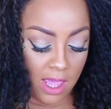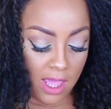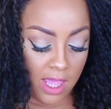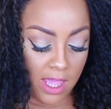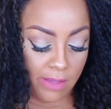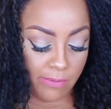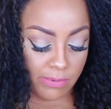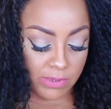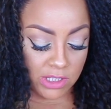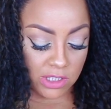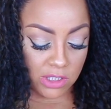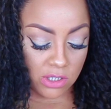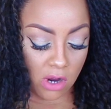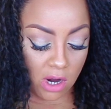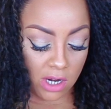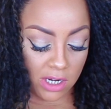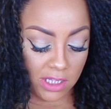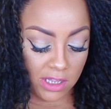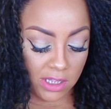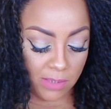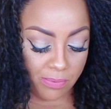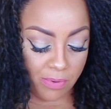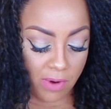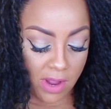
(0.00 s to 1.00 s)
He was
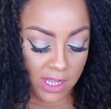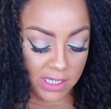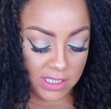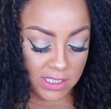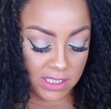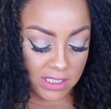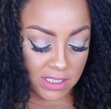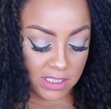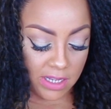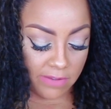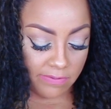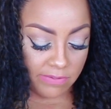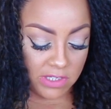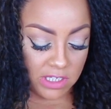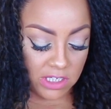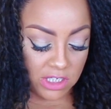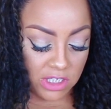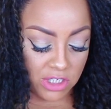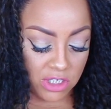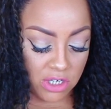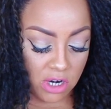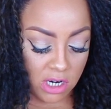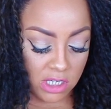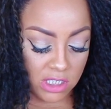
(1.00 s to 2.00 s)
starting the process of
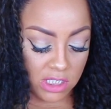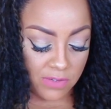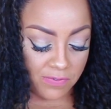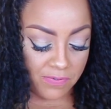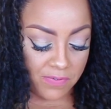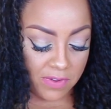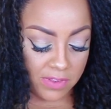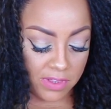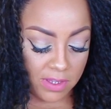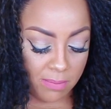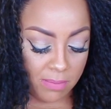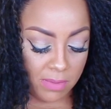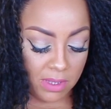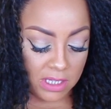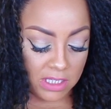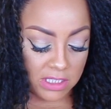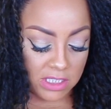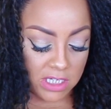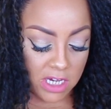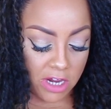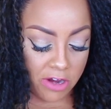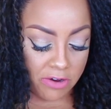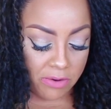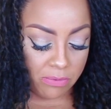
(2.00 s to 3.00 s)
discharging from the
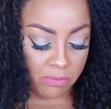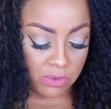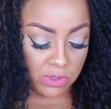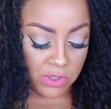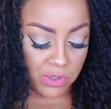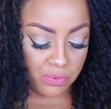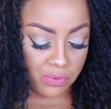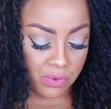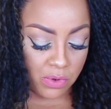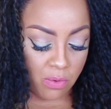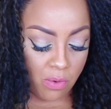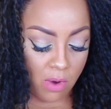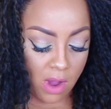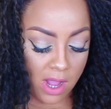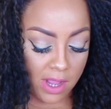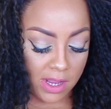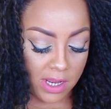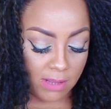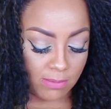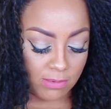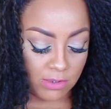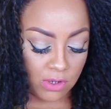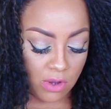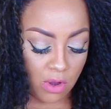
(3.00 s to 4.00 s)
military, which
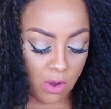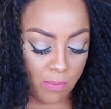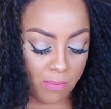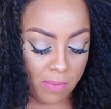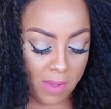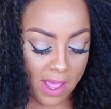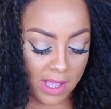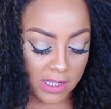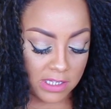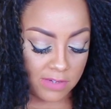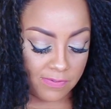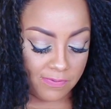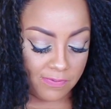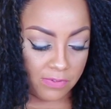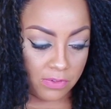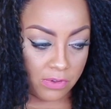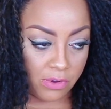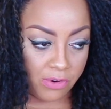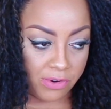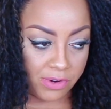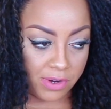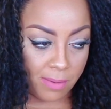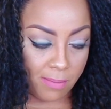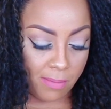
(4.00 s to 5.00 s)
required him to go back to
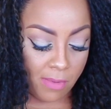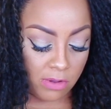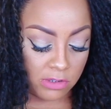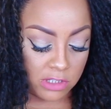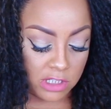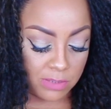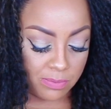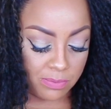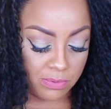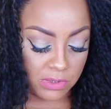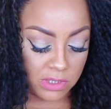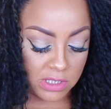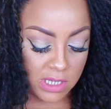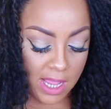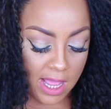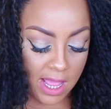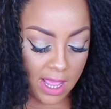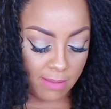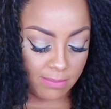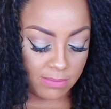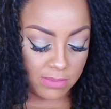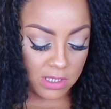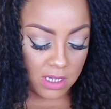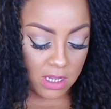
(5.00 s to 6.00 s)
Florida multiple
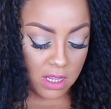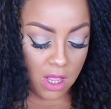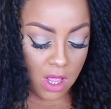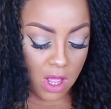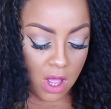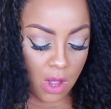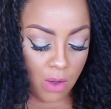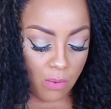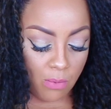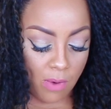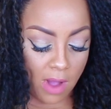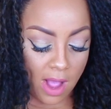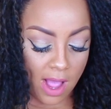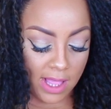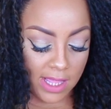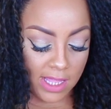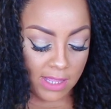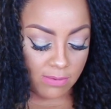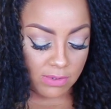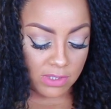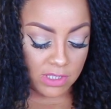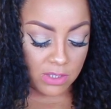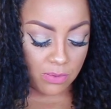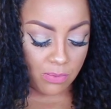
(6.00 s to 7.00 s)
times. While
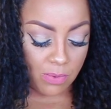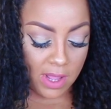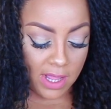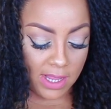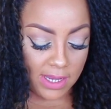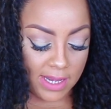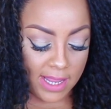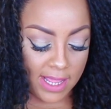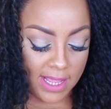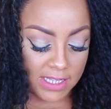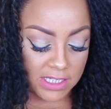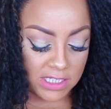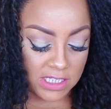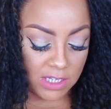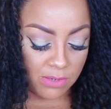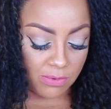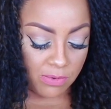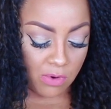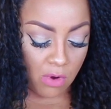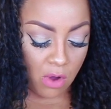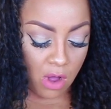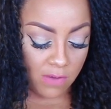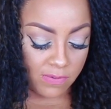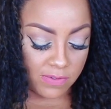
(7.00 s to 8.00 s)
he was away, Nancy
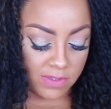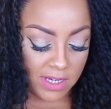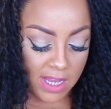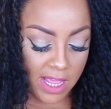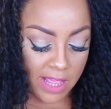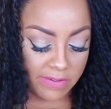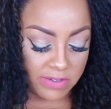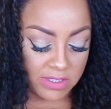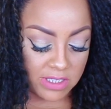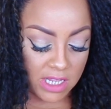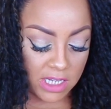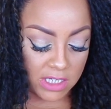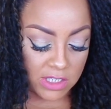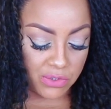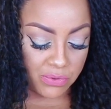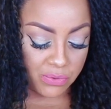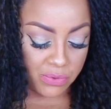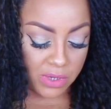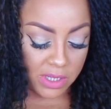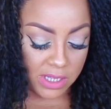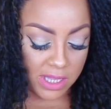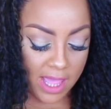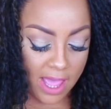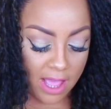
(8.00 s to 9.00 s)
would often have
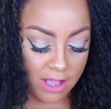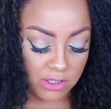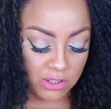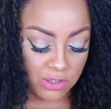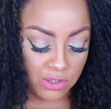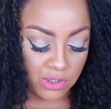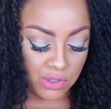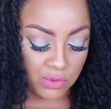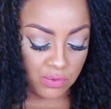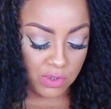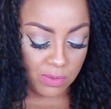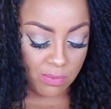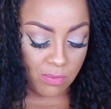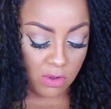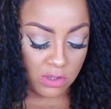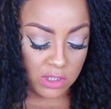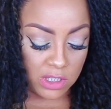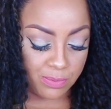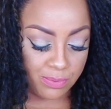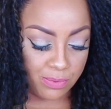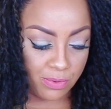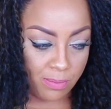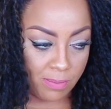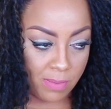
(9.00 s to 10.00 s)
sexual encounters with
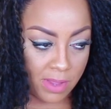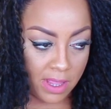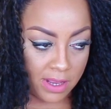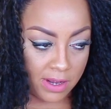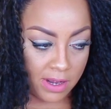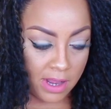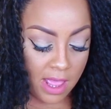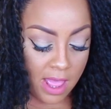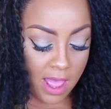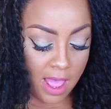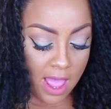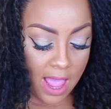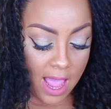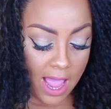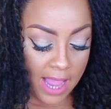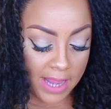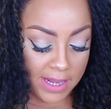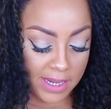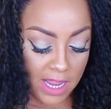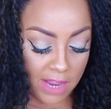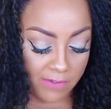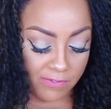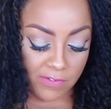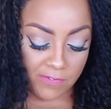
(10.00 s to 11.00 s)
multiple men.
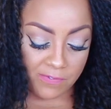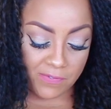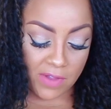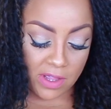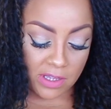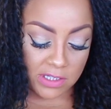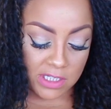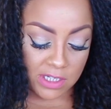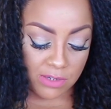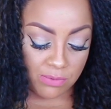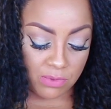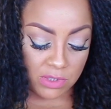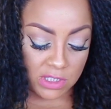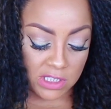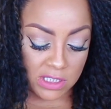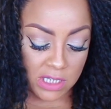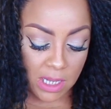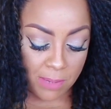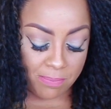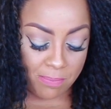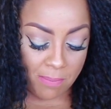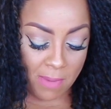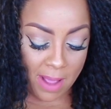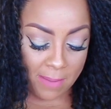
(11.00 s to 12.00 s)
I never felt it
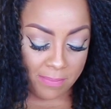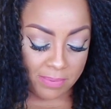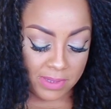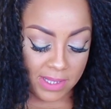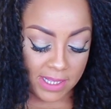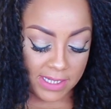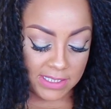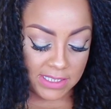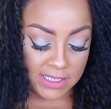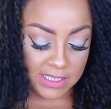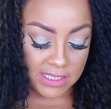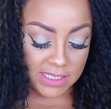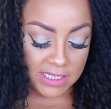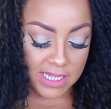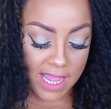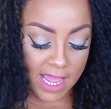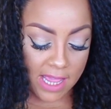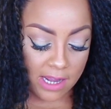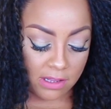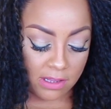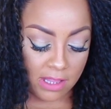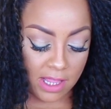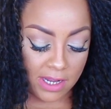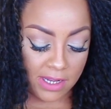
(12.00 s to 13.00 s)
was my place to
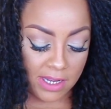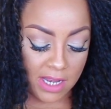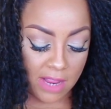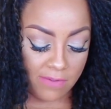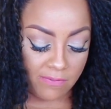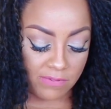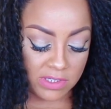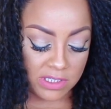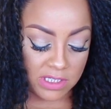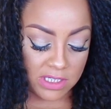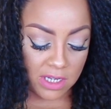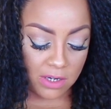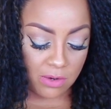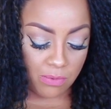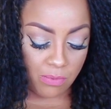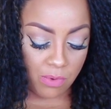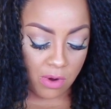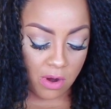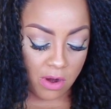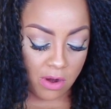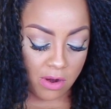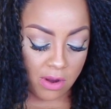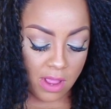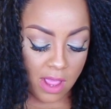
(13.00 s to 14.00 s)
tattle and never said a
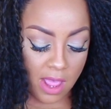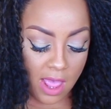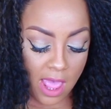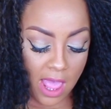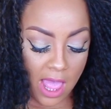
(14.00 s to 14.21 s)
word.